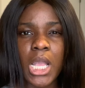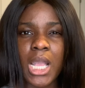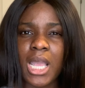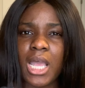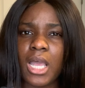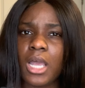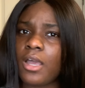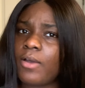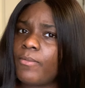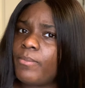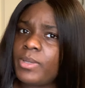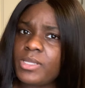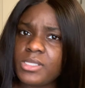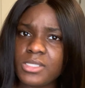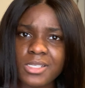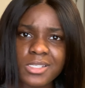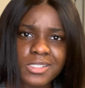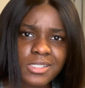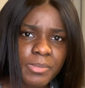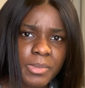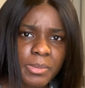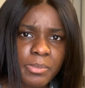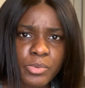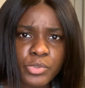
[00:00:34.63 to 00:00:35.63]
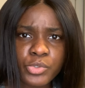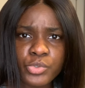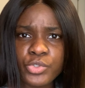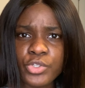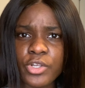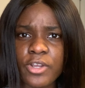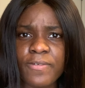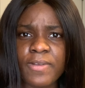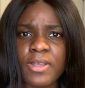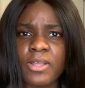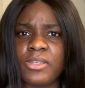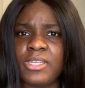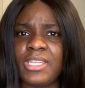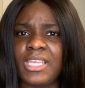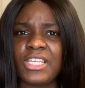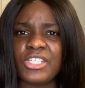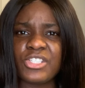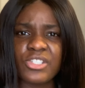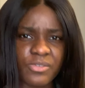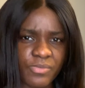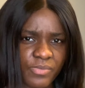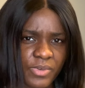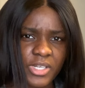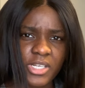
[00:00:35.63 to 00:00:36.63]
I've been seeing some people do their foundation
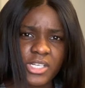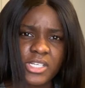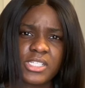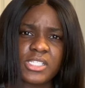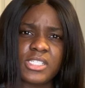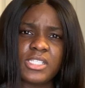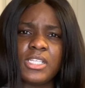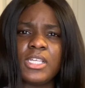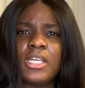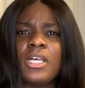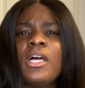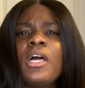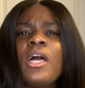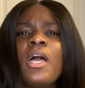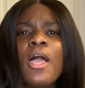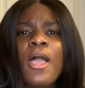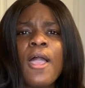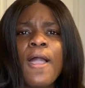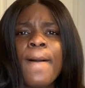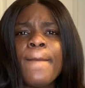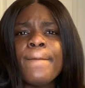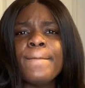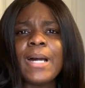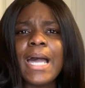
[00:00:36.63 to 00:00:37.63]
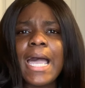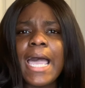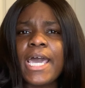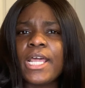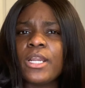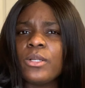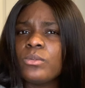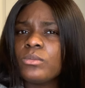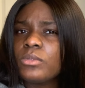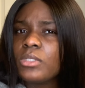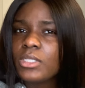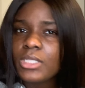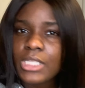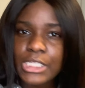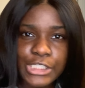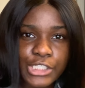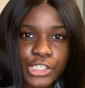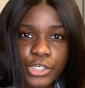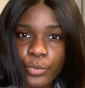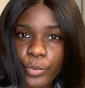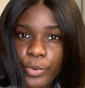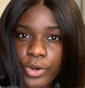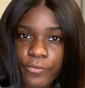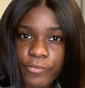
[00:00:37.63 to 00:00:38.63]
first, but I don't think that's gonna
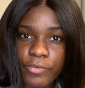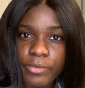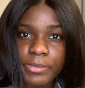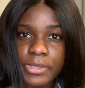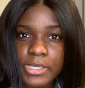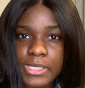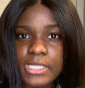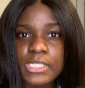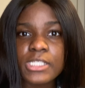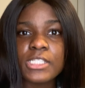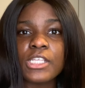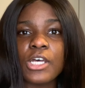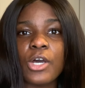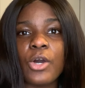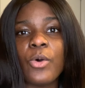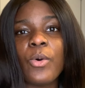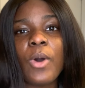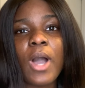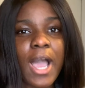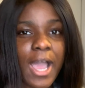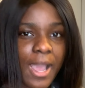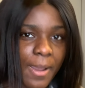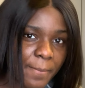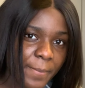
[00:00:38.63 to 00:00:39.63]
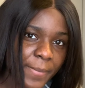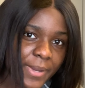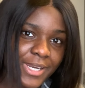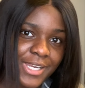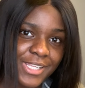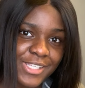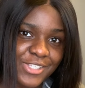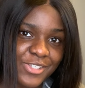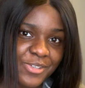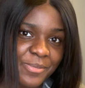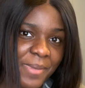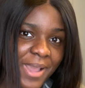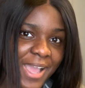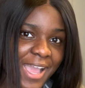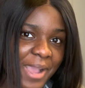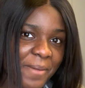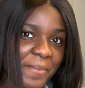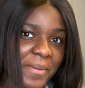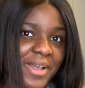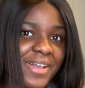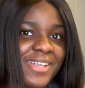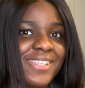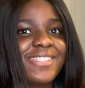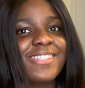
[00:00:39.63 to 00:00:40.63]
work for me. So I'm gonna do my
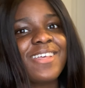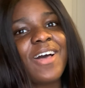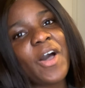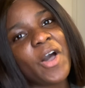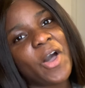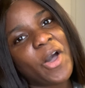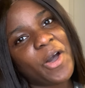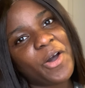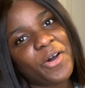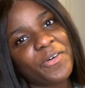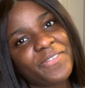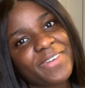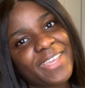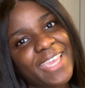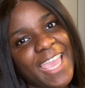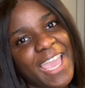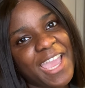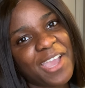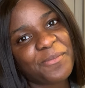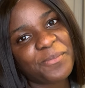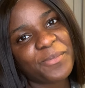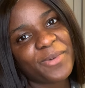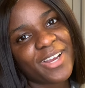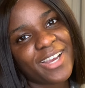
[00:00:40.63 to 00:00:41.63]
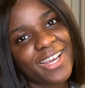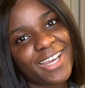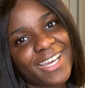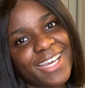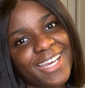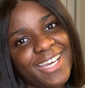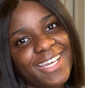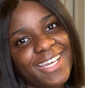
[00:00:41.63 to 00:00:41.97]
eyebrows off camera.